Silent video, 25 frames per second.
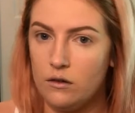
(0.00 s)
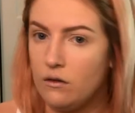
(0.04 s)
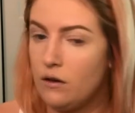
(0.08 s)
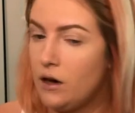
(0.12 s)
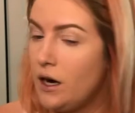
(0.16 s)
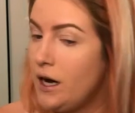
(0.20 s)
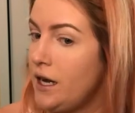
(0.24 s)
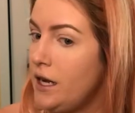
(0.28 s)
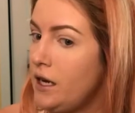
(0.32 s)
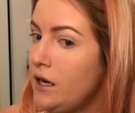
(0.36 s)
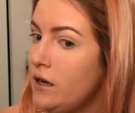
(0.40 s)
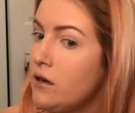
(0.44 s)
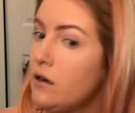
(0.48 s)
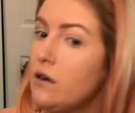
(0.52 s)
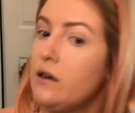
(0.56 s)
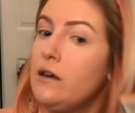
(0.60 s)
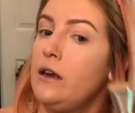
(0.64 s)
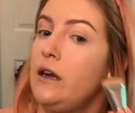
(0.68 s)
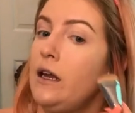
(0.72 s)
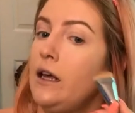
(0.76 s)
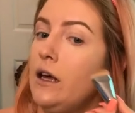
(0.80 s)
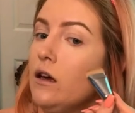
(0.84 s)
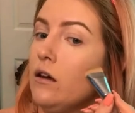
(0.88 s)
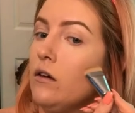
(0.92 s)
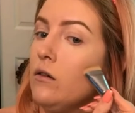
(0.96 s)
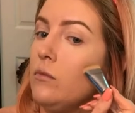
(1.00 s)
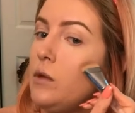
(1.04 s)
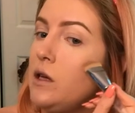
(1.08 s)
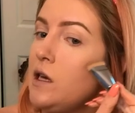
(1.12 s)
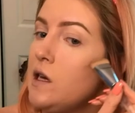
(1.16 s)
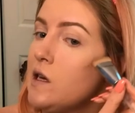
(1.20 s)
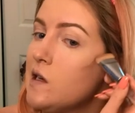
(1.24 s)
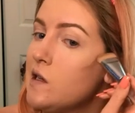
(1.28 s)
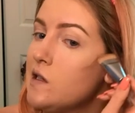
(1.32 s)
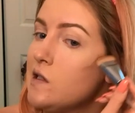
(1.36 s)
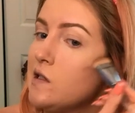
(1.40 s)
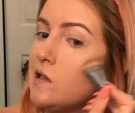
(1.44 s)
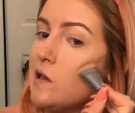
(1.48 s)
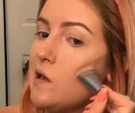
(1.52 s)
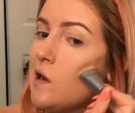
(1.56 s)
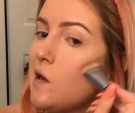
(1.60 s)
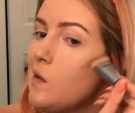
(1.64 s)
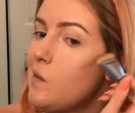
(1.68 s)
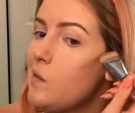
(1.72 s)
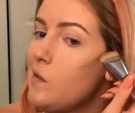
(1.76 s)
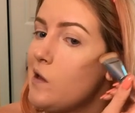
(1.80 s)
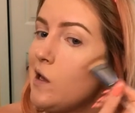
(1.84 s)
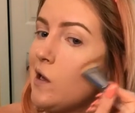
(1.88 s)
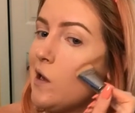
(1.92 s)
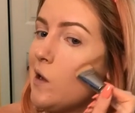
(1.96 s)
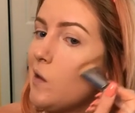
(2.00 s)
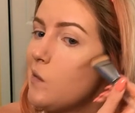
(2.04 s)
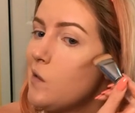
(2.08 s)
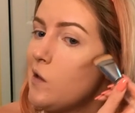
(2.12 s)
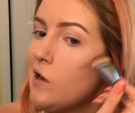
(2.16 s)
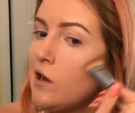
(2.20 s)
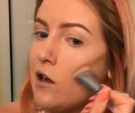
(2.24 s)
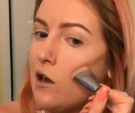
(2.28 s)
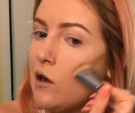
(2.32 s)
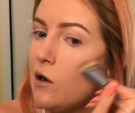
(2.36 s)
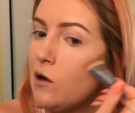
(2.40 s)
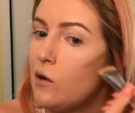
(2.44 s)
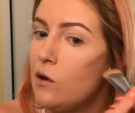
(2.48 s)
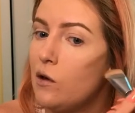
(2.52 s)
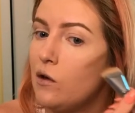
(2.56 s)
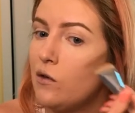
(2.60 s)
right now because I mean I'm gonna go